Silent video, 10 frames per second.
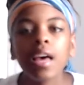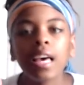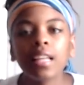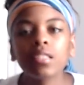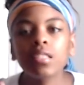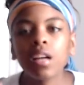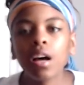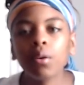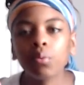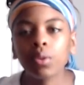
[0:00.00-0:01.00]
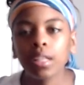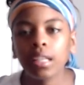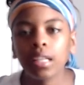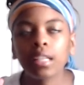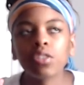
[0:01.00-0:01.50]
It's not
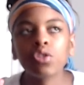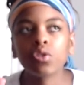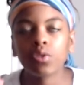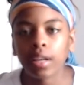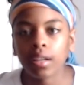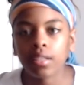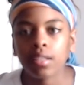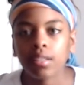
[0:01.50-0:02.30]
really strict.